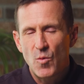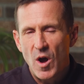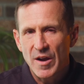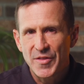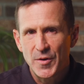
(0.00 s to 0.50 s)

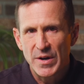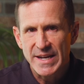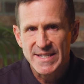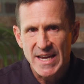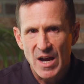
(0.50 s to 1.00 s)
walk through an
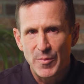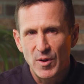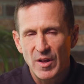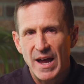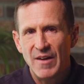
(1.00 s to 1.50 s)

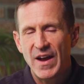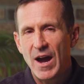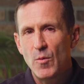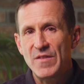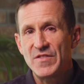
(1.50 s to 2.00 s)
example of
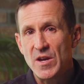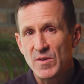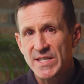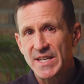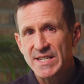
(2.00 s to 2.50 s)
how we've
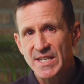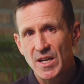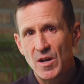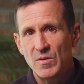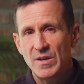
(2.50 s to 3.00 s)
used this
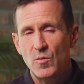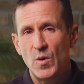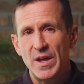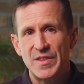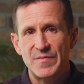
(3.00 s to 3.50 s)
loan
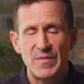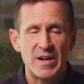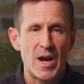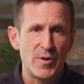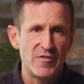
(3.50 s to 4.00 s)
with a
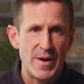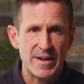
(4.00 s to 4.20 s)
couple of my